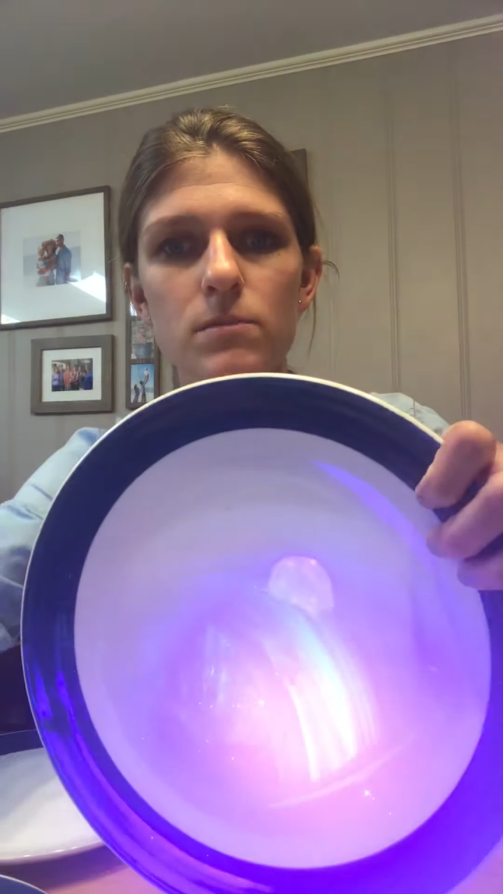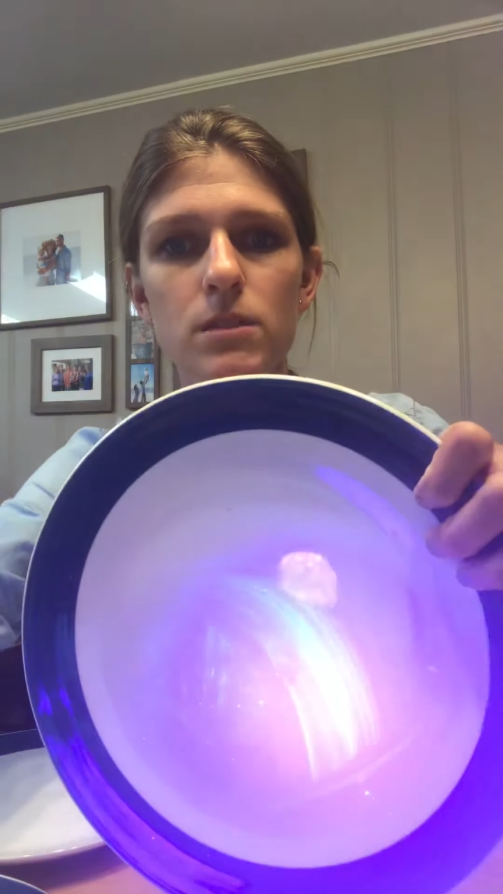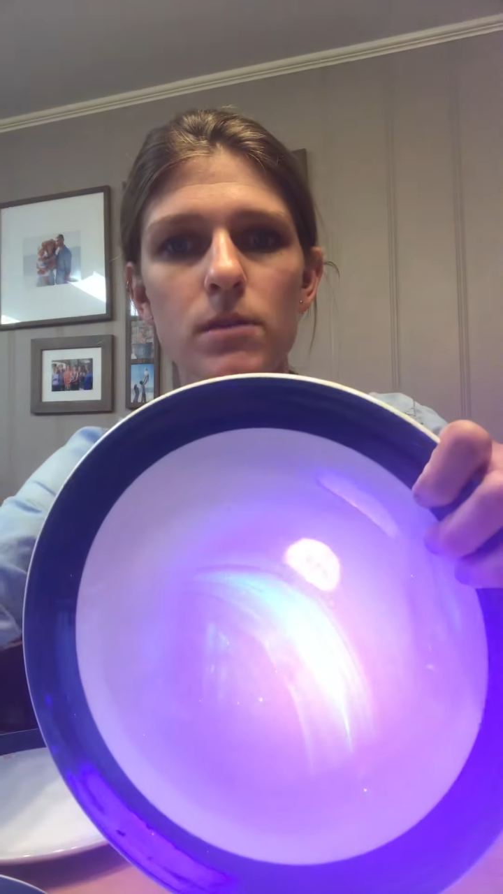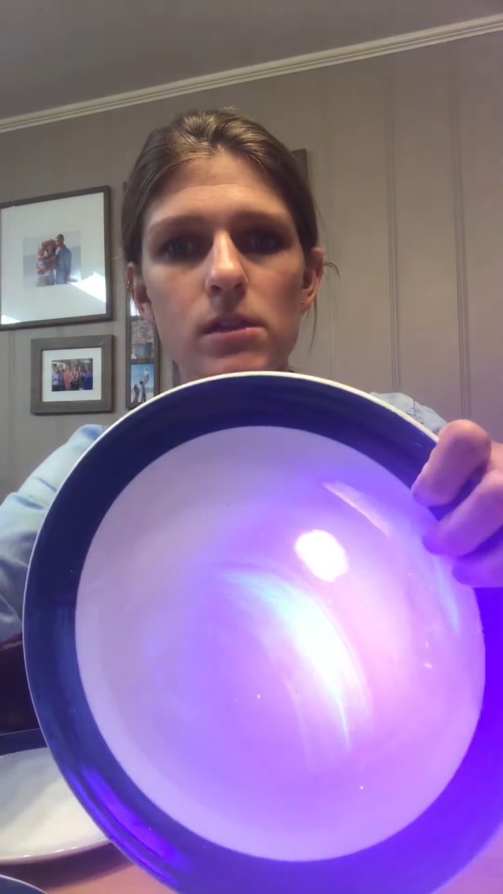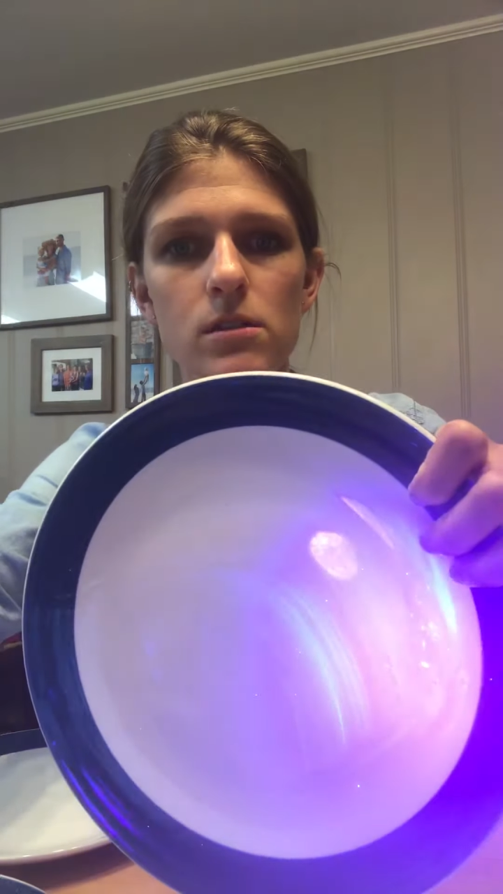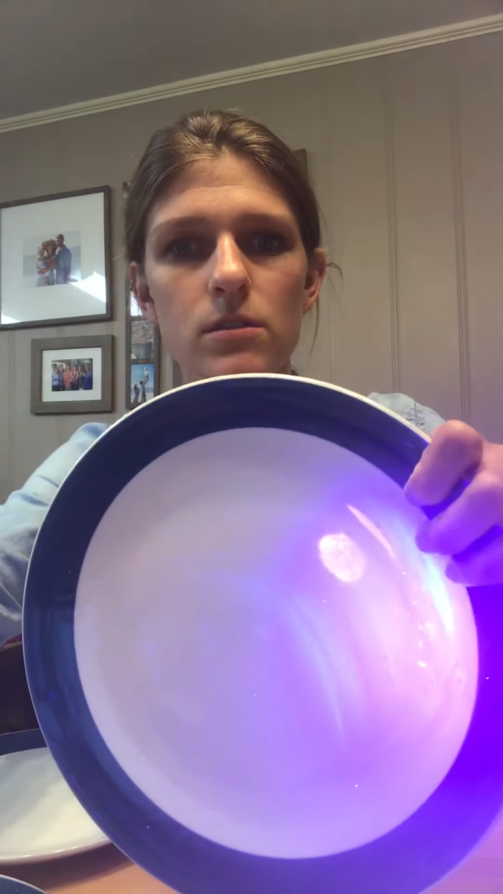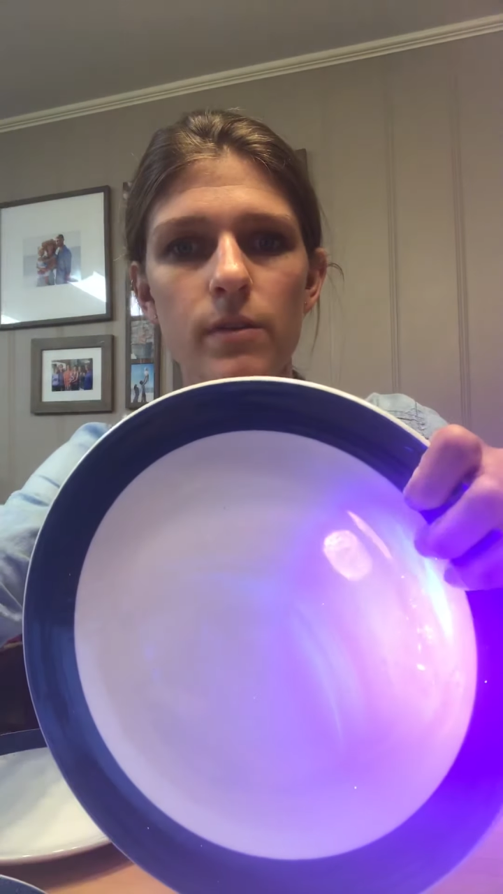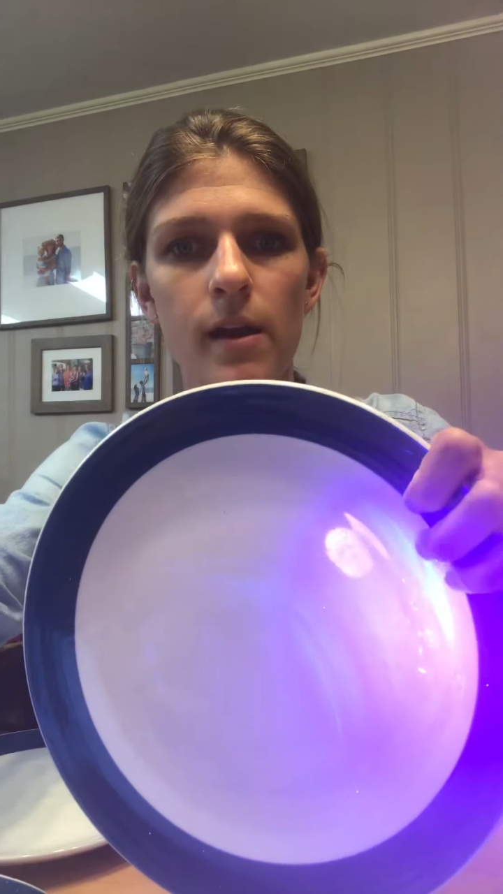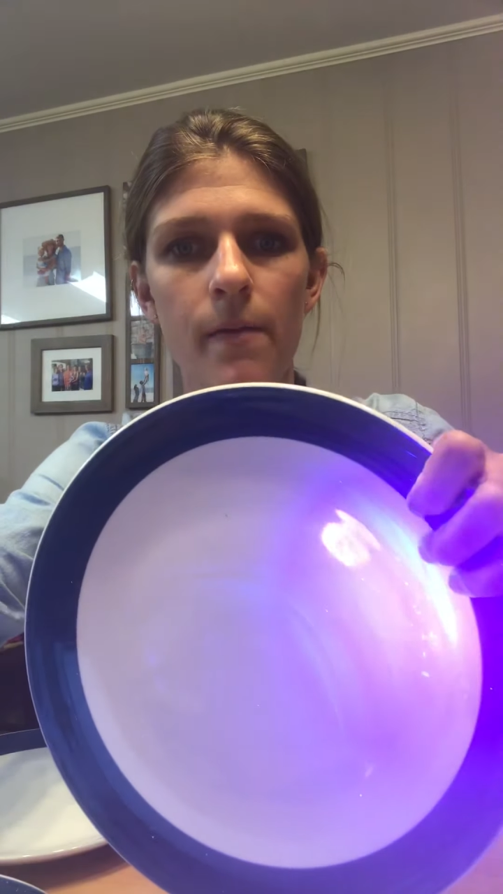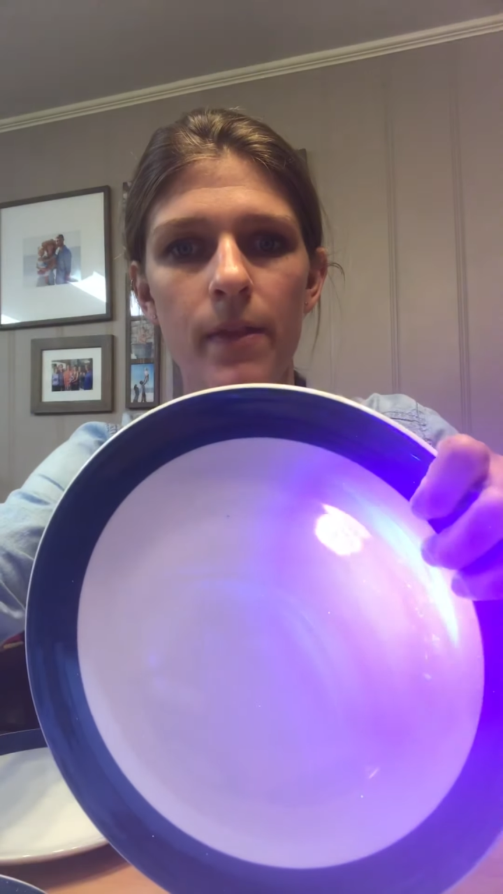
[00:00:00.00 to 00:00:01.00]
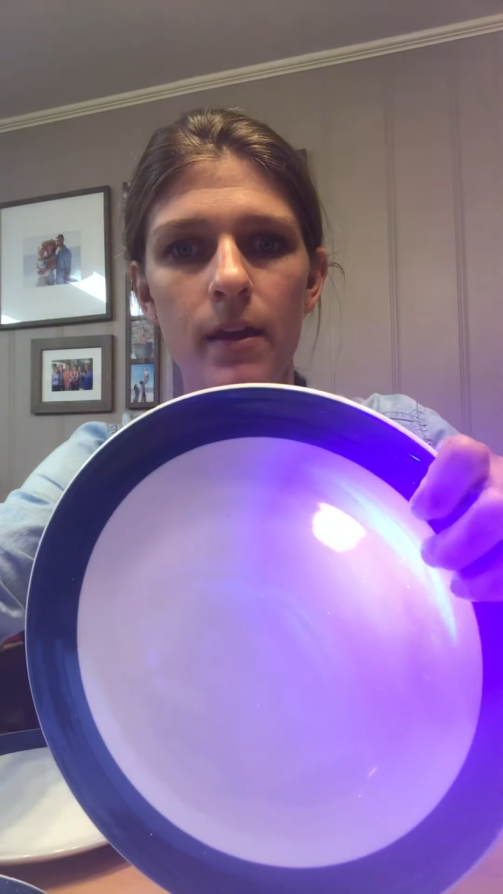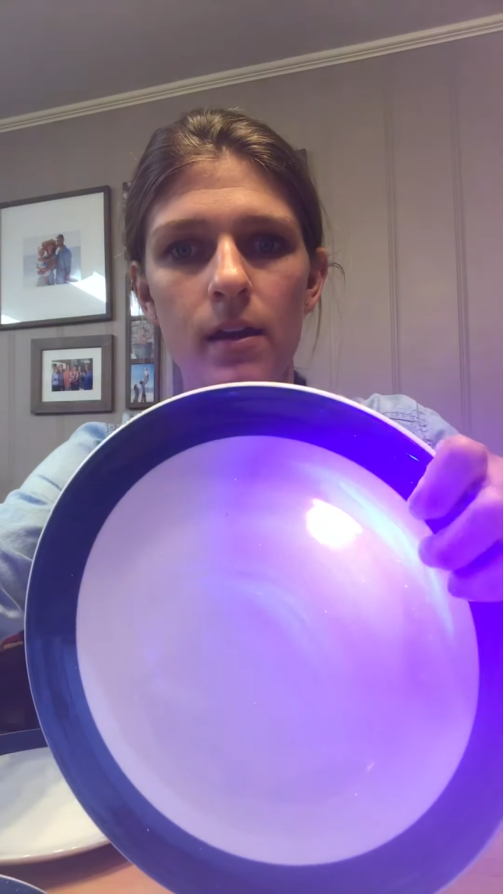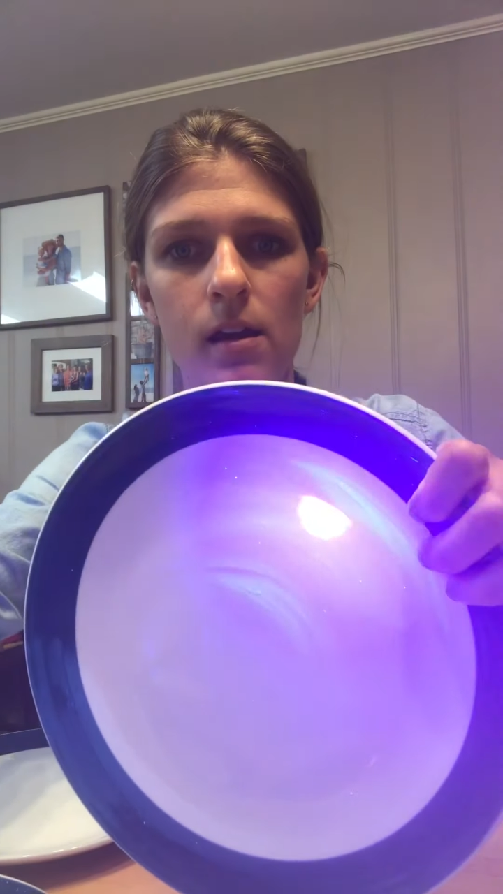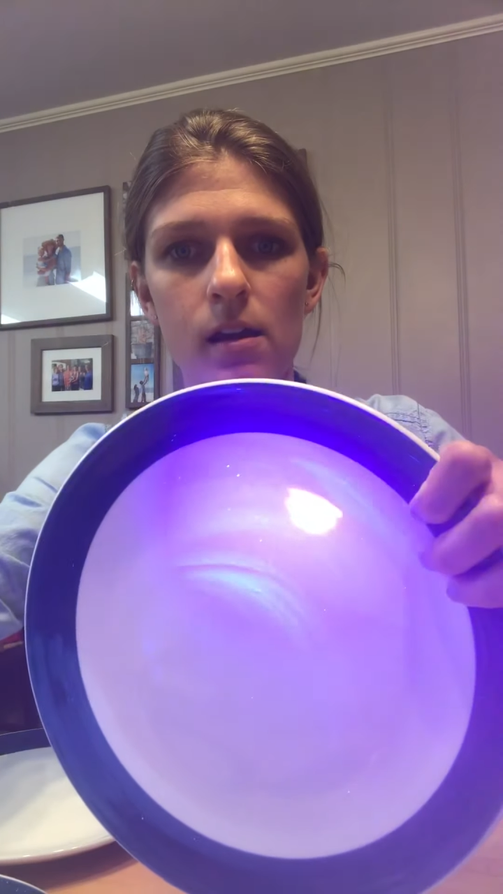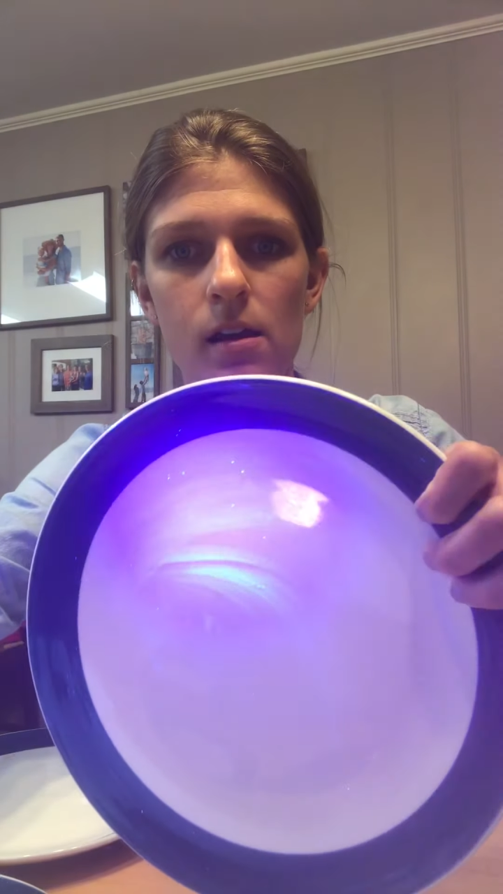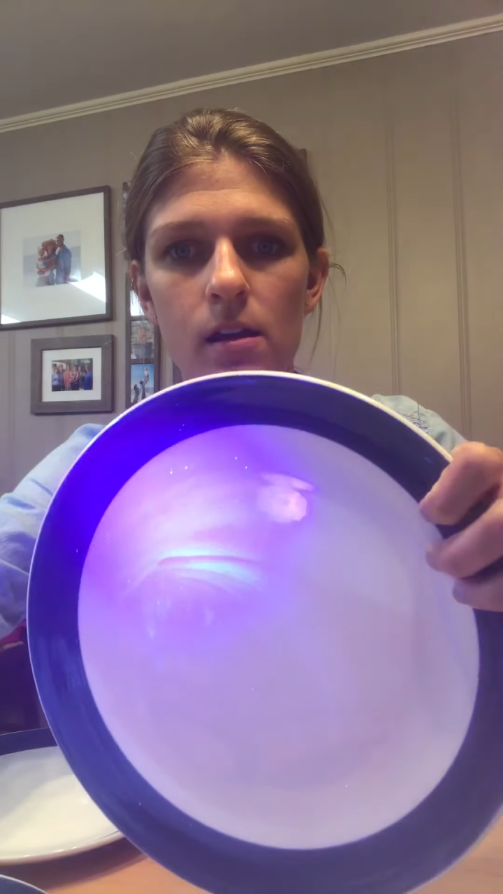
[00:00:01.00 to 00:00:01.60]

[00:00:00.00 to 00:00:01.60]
smudges around there.